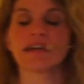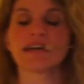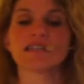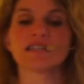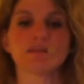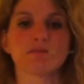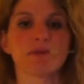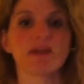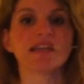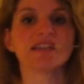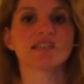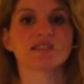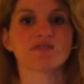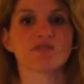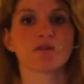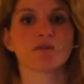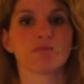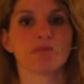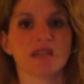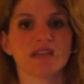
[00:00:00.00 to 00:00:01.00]
that space
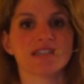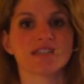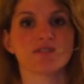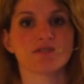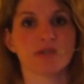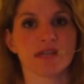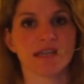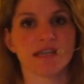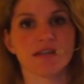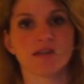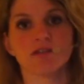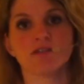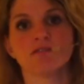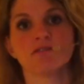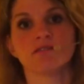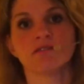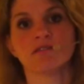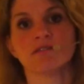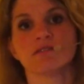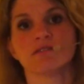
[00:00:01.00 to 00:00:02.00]
for me to heal
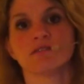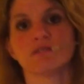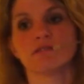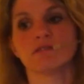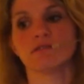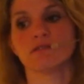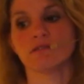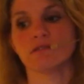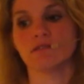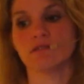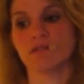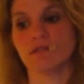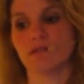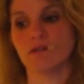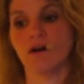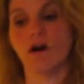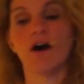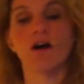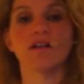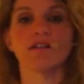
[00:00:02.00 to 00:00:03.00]

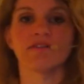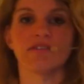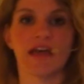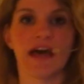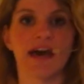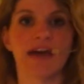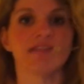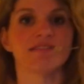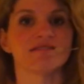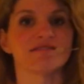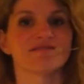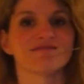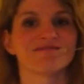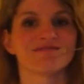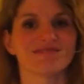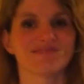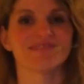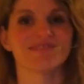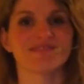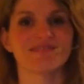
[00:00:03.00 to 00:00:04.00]
all of that.
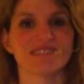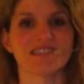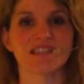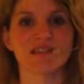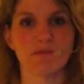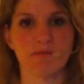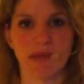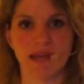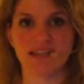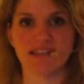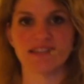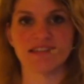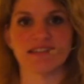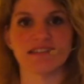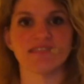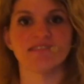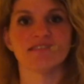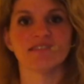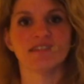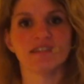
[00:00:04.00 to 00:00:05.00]

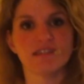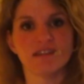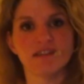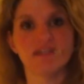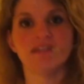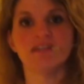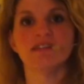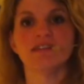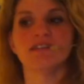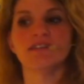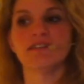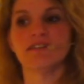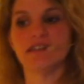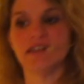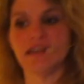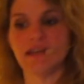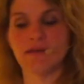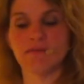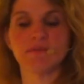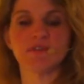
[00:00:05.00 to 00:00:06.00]
Cemented
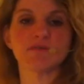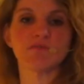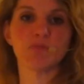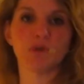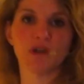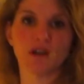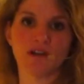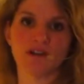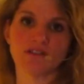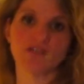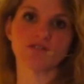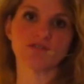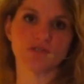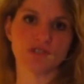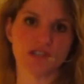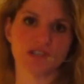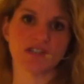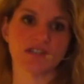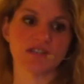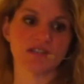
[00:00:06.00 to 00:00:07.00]
hips, but also
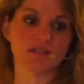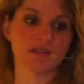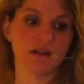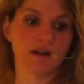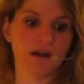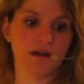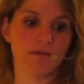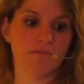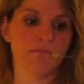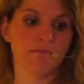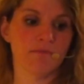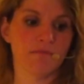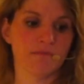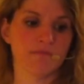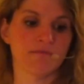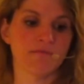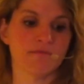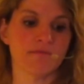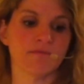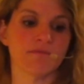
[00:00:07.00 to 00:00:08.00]
just
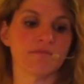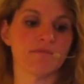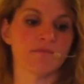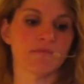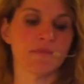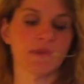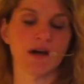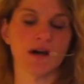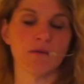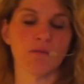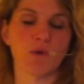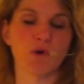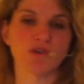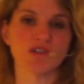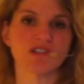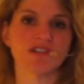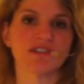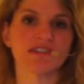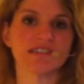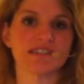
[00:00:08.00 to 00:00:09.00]

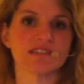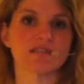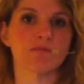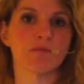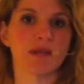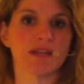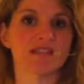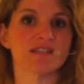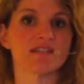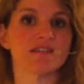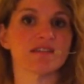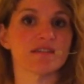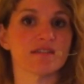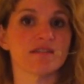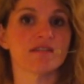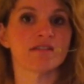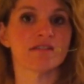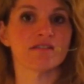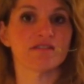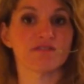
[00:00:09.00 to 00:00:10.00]
emotionally cemented
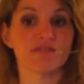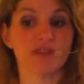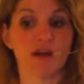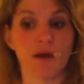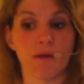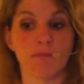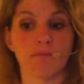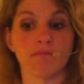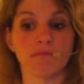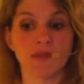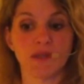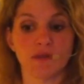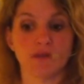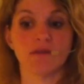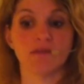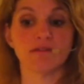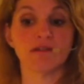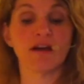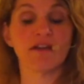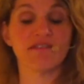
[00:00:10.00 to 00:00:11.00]
from
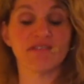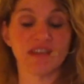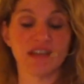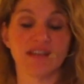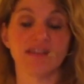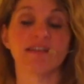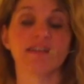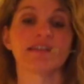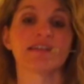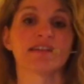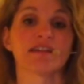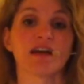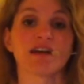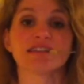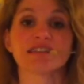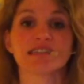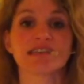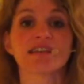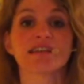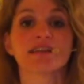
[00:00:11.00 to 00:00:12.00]
the not feeling and
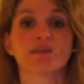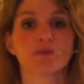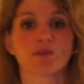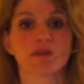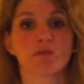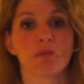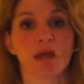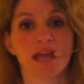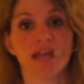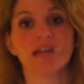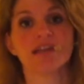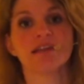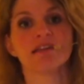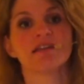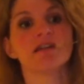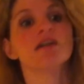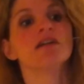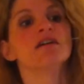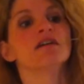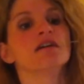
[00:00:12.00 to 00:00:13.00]
not dealing with the pain
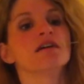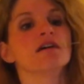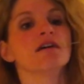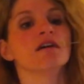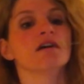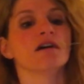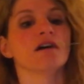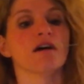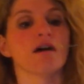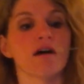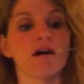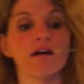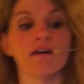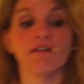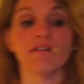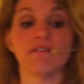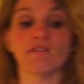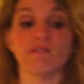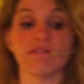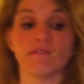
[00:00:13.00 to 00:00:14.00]

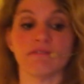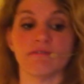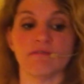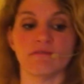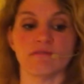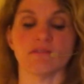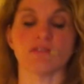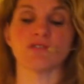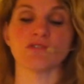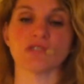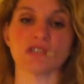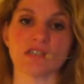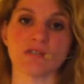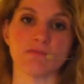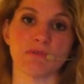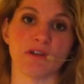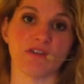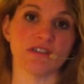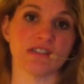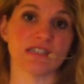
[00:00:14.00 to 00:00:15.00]
of those
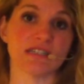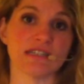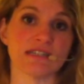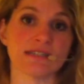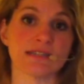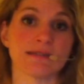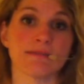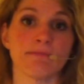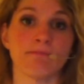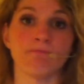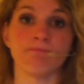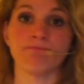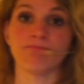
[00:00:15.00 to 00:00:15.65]
experiences.